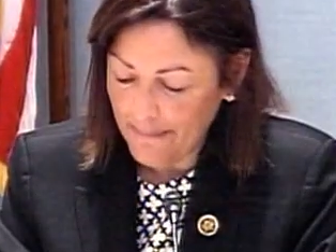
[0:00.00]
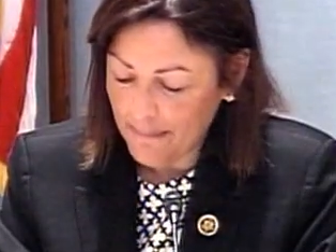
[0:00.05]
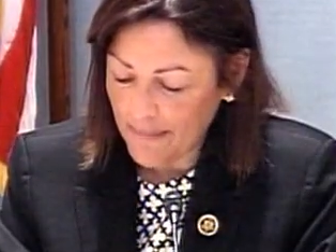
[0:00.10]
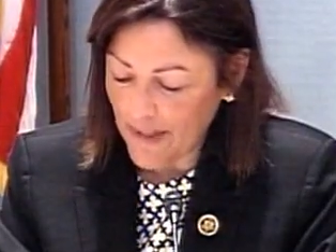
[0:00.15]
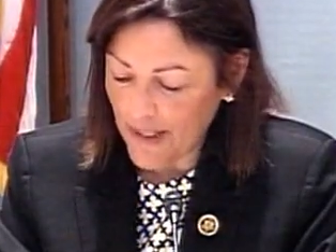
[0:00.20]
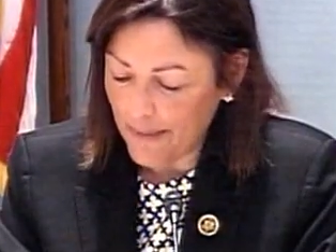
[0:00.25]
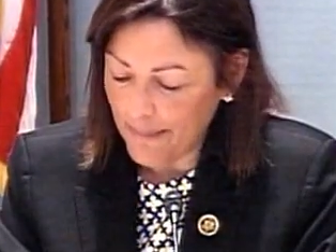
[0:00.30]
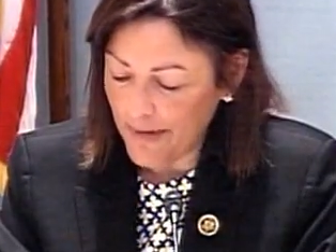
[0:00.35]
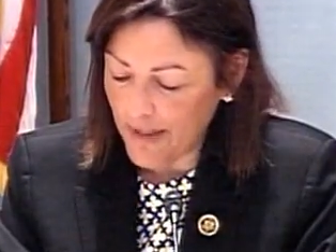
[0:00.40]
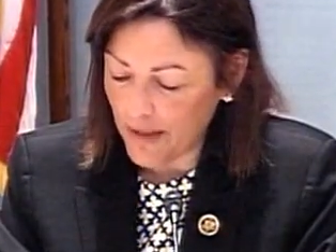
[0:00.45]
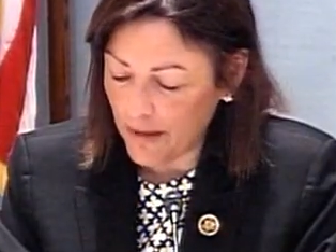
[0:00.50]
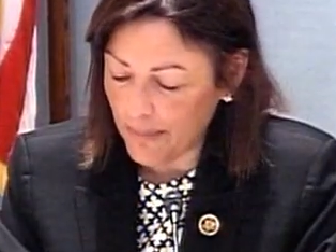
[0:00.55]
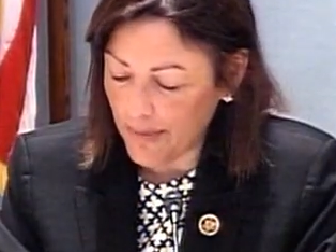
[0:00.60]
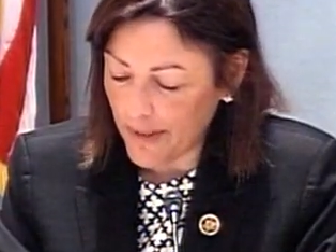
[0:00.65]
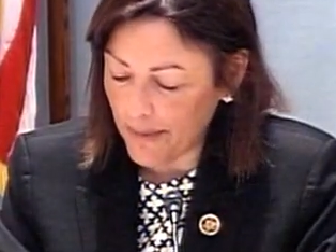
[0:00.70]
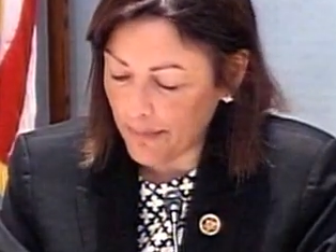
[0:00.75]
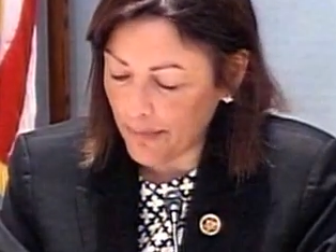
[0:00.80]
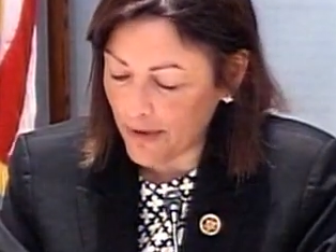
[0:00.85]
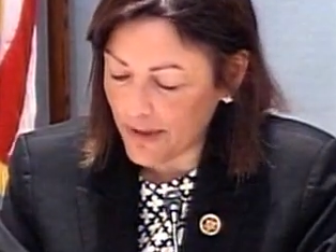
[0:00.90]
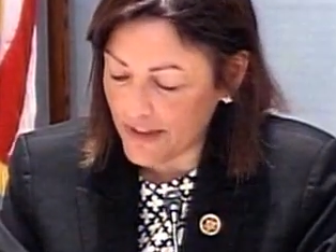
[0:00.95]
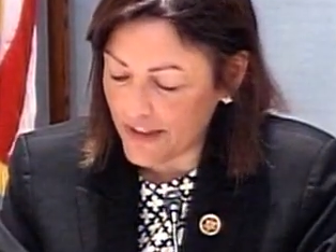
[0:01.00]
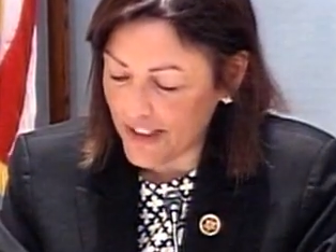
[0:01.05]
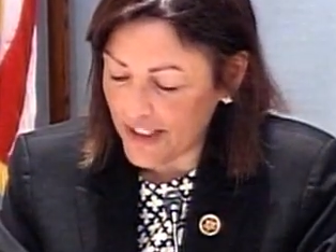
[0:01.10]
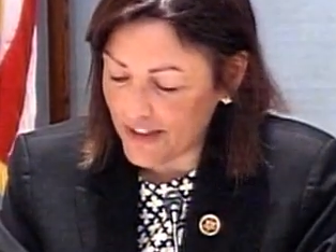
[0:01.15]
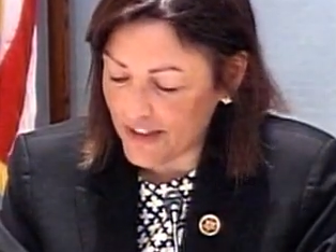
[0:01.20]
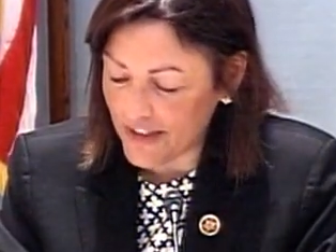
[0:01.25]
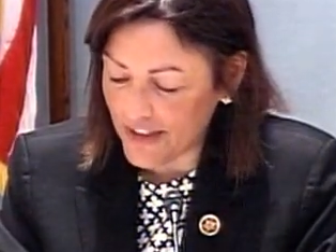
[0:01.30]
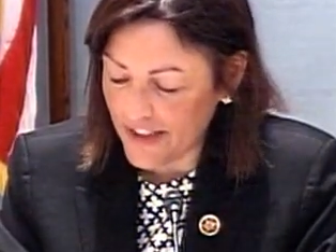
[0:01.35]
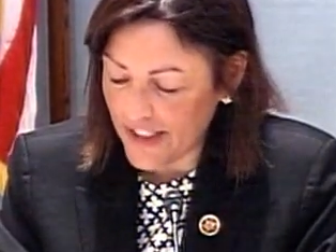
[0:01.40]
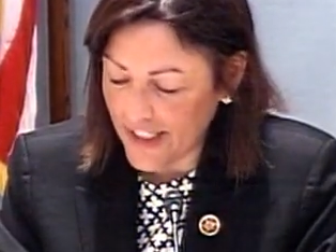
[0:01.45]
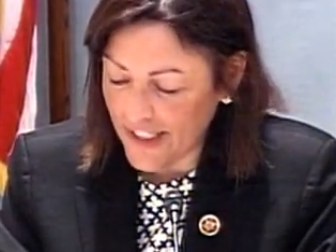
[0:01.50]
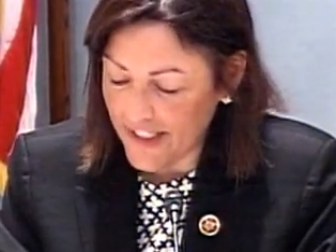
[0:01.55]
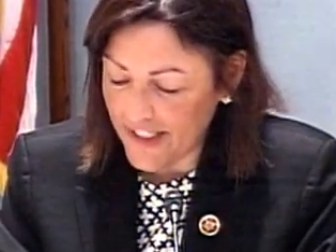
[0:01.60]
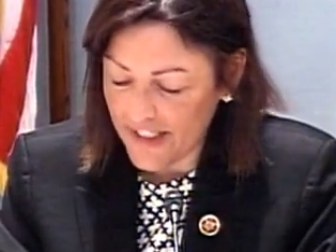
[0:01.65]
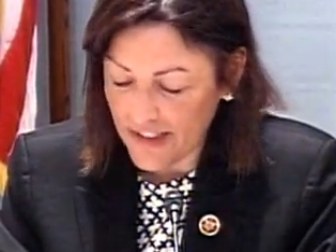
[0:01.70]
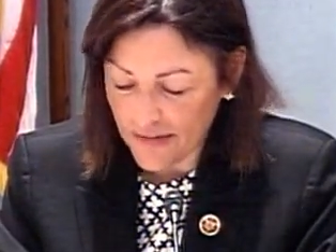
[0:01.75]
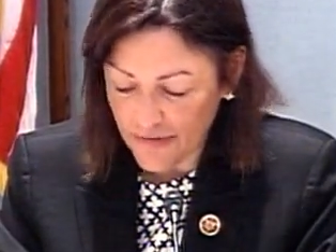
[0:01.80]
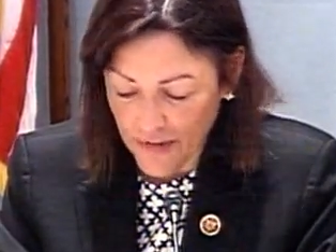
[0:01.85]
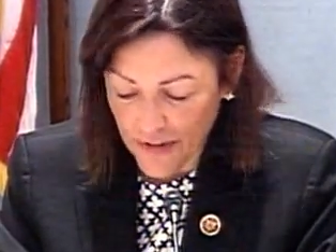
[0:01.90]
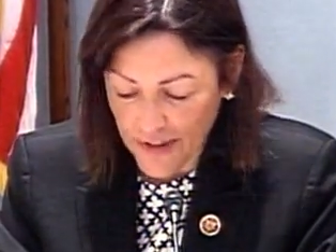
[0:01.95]
Um, it'll be important to understand
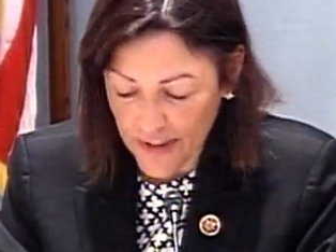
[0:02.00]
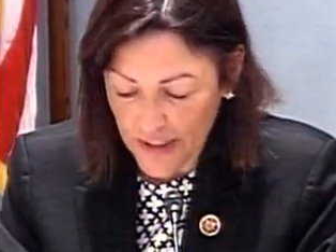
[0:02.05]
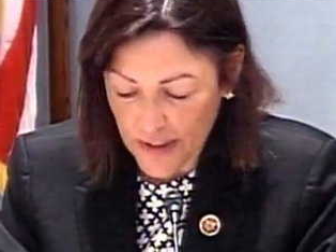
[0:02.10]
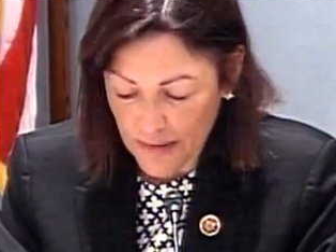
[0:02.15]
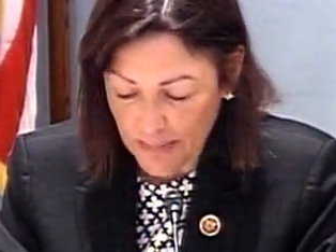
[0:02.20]
as fully as